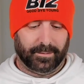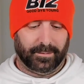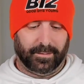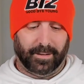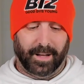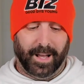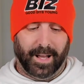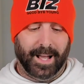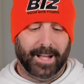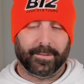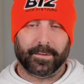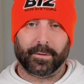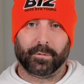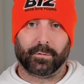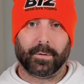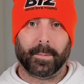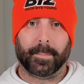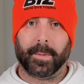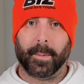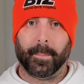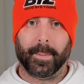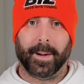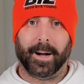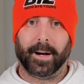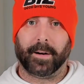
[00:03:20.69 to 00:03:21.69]
I had to rip
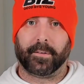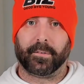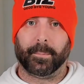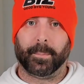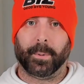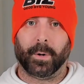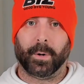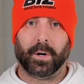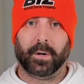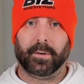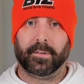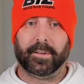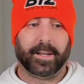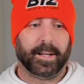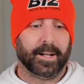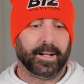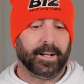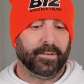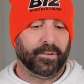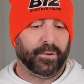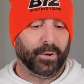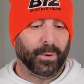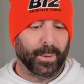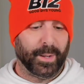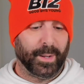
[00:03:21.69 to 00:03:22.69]
the box apart to get
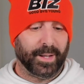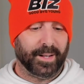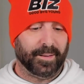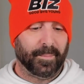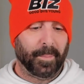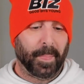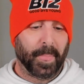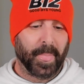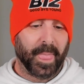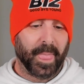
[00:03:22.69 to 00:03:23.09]
into it.